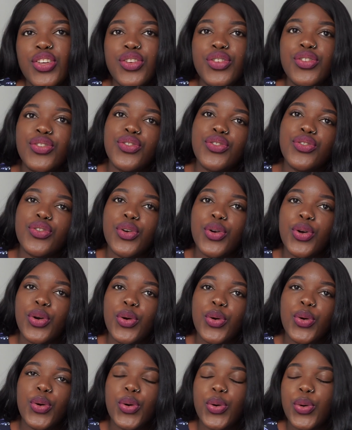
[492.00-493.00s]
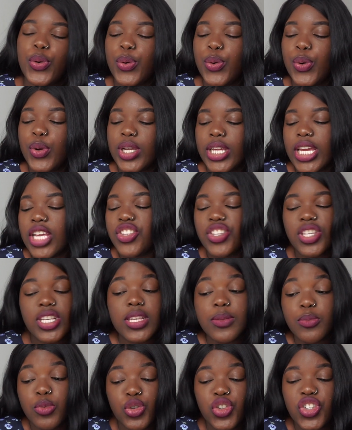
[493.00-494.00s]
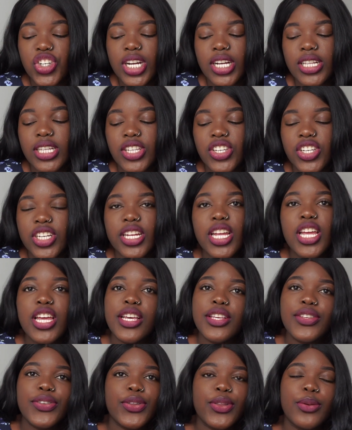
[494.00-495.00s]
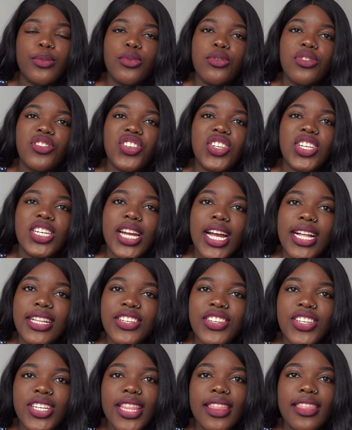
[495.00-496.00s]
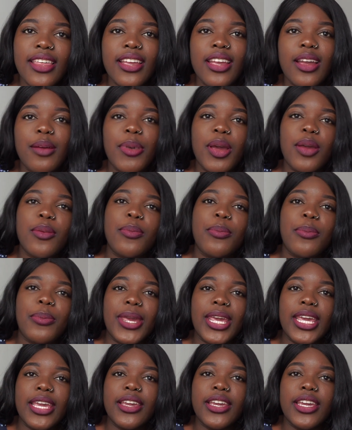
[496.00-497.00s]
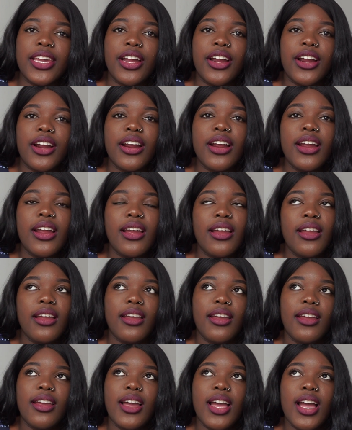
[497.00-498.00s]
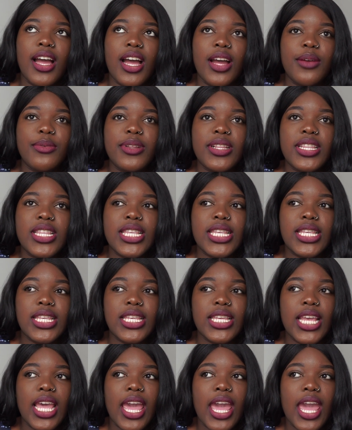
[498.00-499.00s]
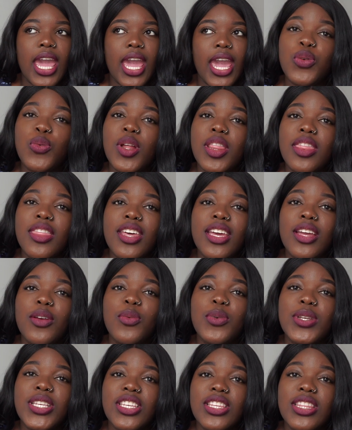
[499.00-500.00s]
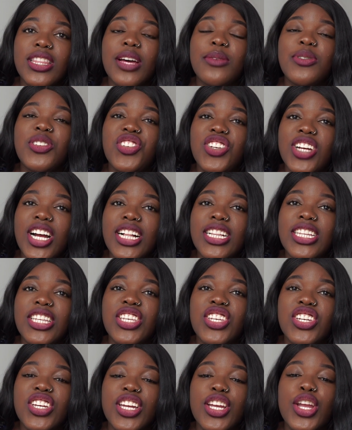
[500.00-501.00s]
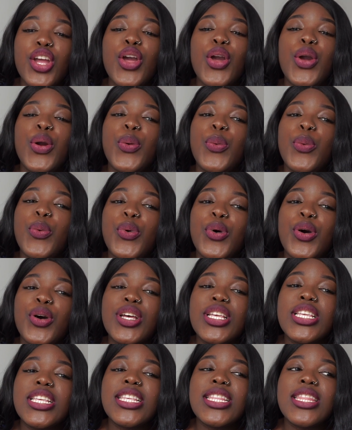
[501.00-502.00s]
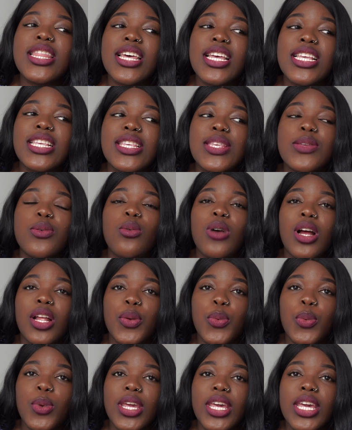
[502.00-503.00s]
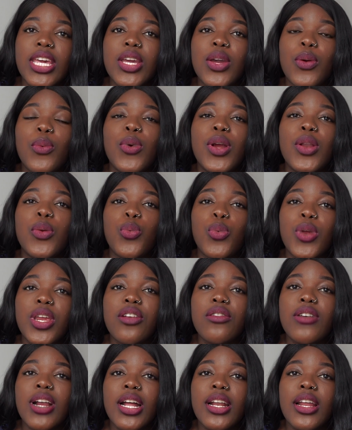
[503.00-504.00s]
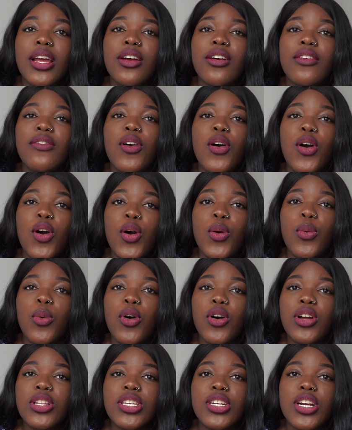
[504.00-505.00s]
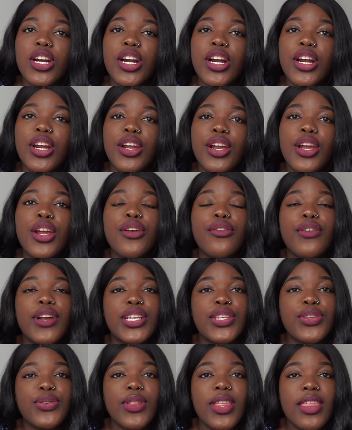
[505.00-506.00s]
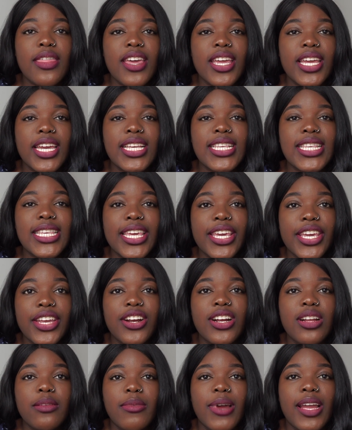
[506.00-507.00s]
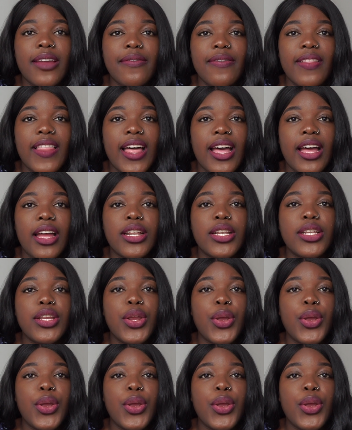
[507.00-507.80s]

so yeah it just says most challenging so the most challenging thing about being here I would say one thing was that was challenging was this one week when we ran out of hot water right so the thing is here in my flat